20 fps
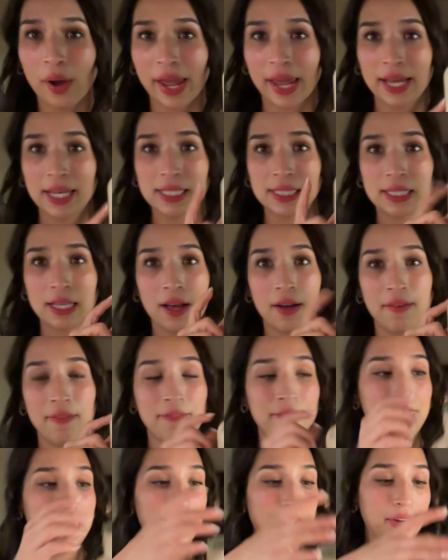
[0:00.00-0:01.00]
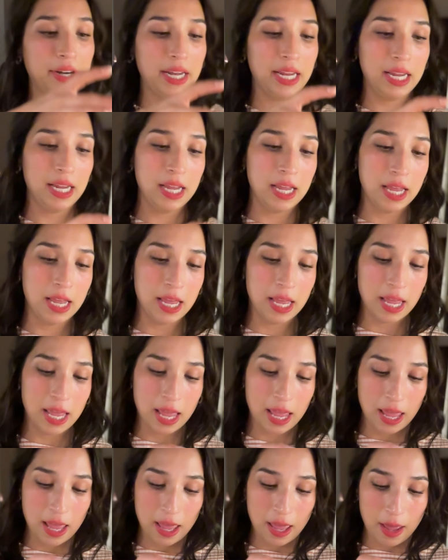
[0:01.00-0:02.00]
is very
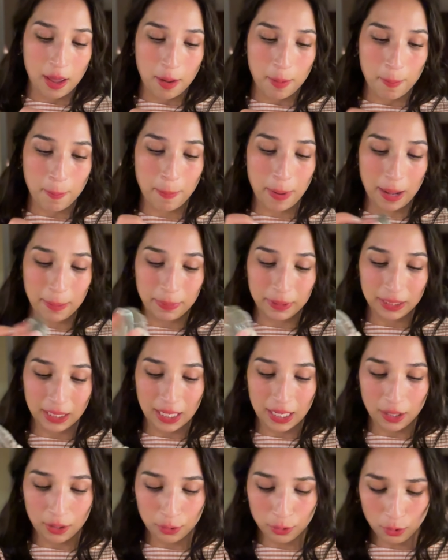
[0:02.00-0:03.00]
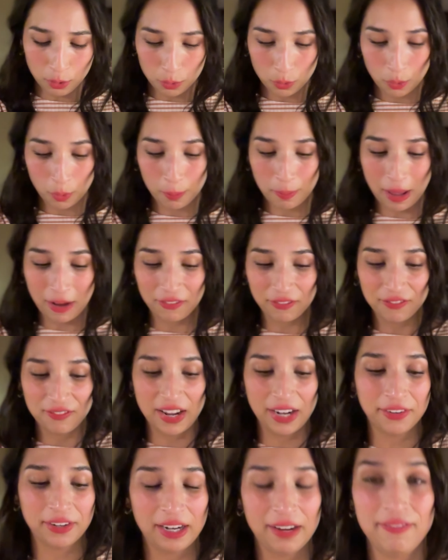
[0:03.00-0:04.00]
bubbly. Ooh,
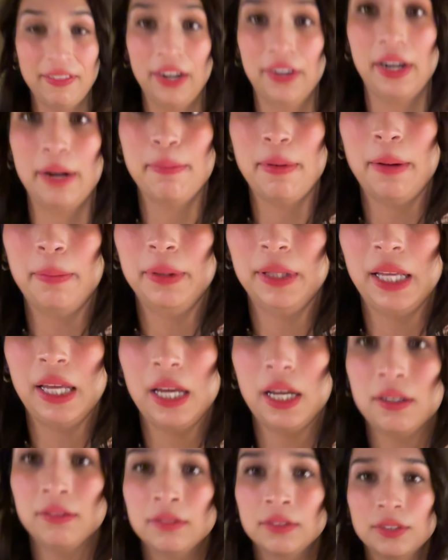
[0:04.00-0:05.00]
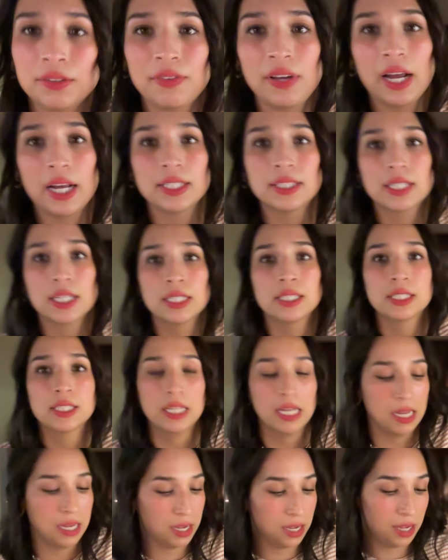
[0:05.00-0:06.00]
very, very bubbly. I don't know if you guys can
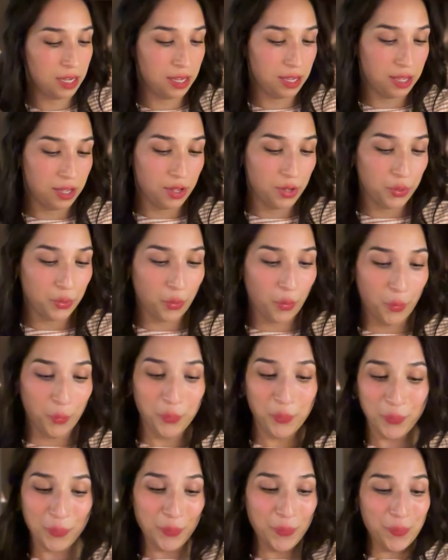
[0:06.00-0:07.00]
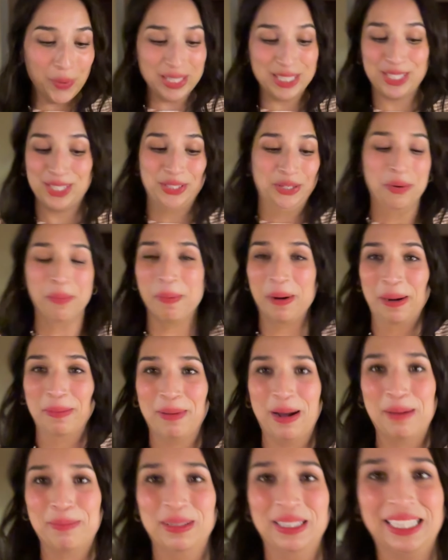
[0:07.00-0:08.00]
see. Ooh, it's super
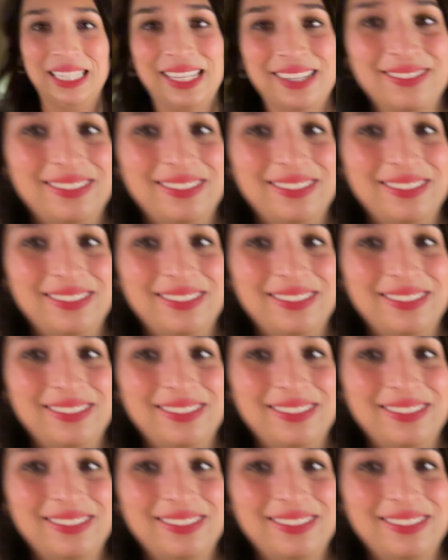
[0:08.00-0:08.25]
bubbly, you